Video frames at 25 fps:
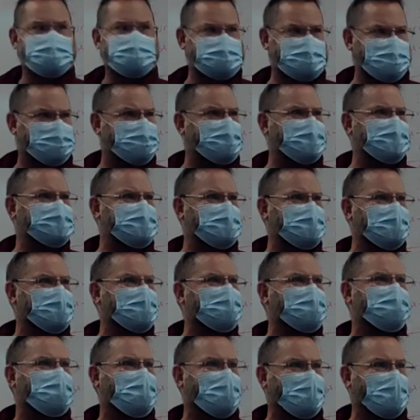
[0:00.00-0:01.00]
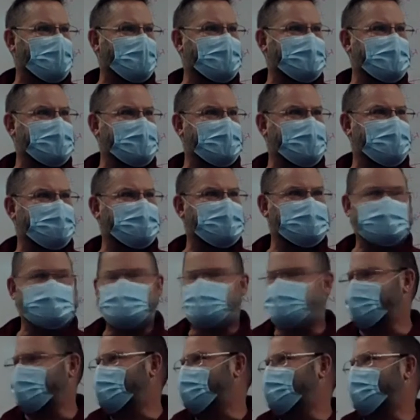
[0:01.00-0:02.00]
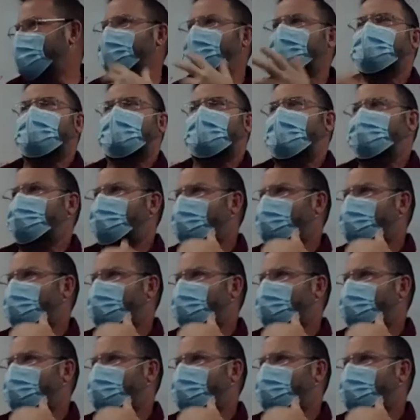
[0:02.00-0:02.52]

something's a little boring there, this is your third time,